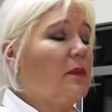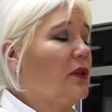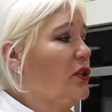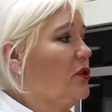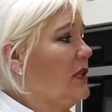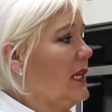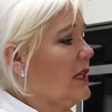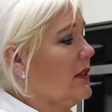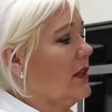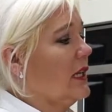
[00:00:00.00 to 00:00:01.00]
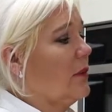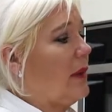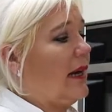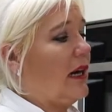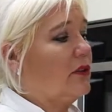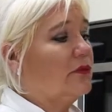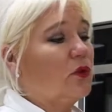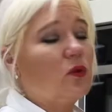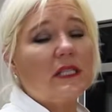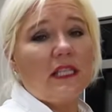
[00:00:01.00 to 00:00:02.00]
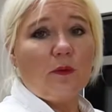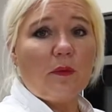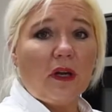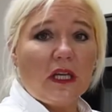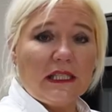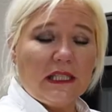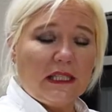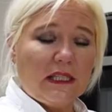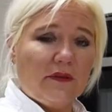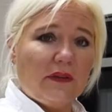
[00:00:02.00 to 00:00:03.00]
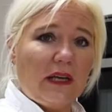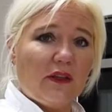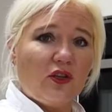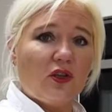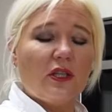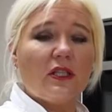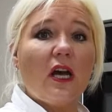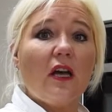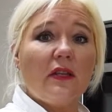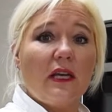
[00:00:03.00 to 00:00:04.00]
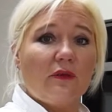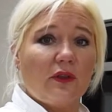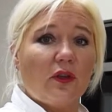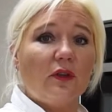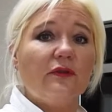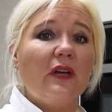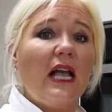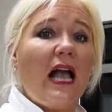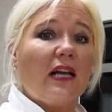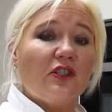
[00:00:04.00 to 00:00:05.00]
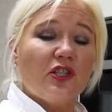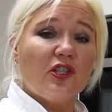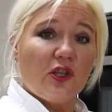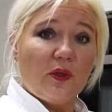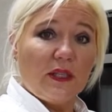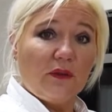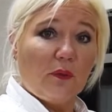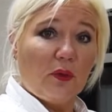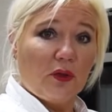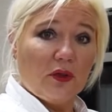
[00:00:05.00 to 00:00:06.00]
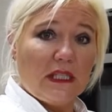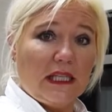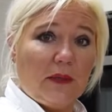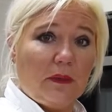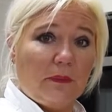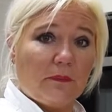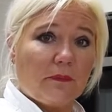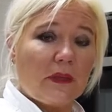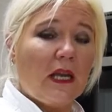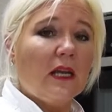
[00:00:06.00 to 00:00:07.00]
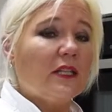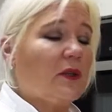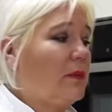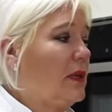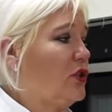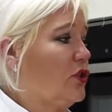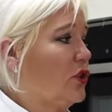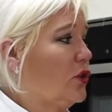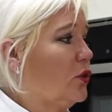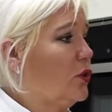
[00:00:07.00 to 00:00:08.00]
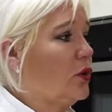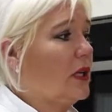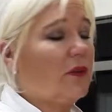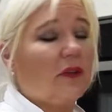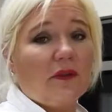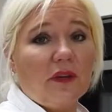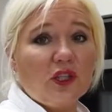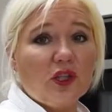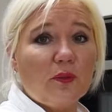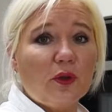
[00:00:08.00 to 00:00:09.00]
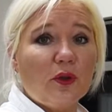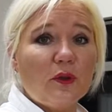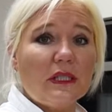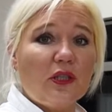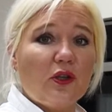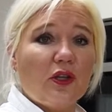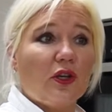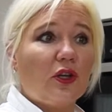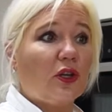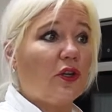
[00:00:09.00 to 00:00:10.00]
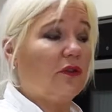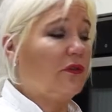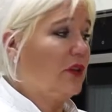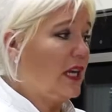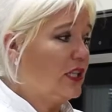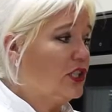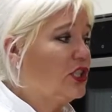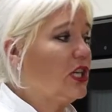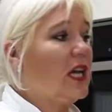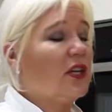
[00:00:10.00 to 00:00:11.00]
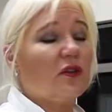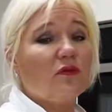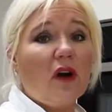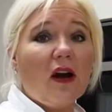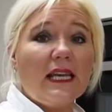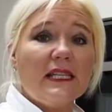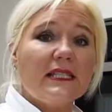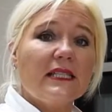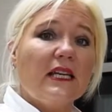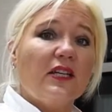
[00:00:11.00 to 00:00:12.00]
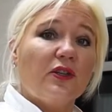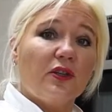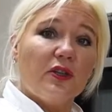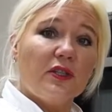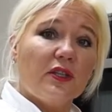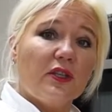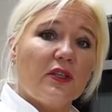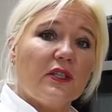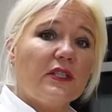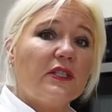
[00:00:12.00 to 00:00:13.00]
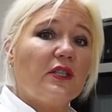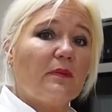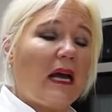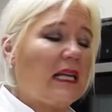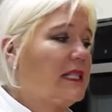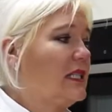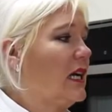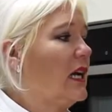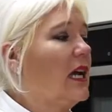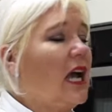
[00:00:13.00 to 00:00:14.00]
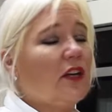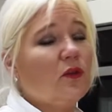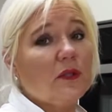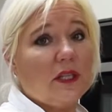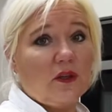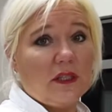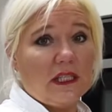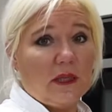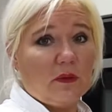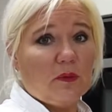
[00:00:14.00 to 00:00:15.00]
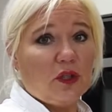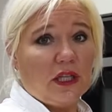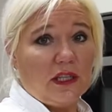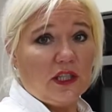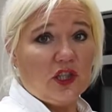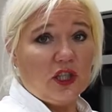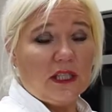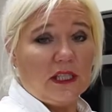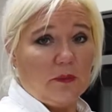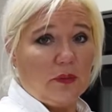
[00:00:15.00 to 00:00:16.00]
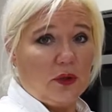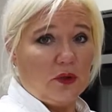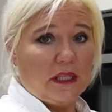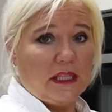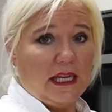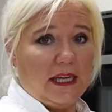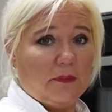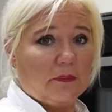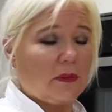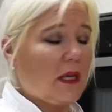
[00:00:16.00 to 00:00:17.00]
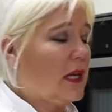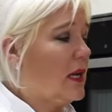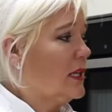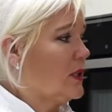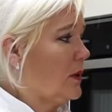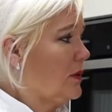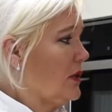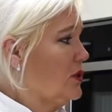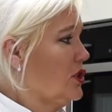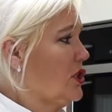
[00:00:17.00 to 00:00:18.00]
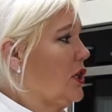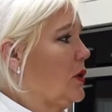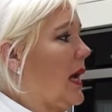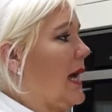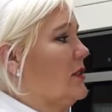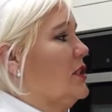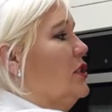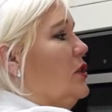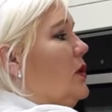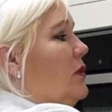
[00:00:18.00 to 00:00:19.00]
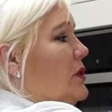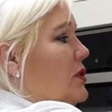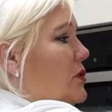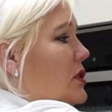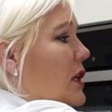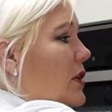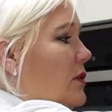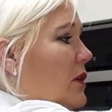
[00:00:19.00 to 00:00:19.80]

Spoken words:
But the unique thing about our full steam appliances is the fact that you can turn the oven off and just use it for pure steaming. So it means you can cook all your lovely vegetables, you can cook your fish, your rice, your couscous, your pasta, and also your steamed puddings just in pure steam. So I'm going to show you how to do a risotto.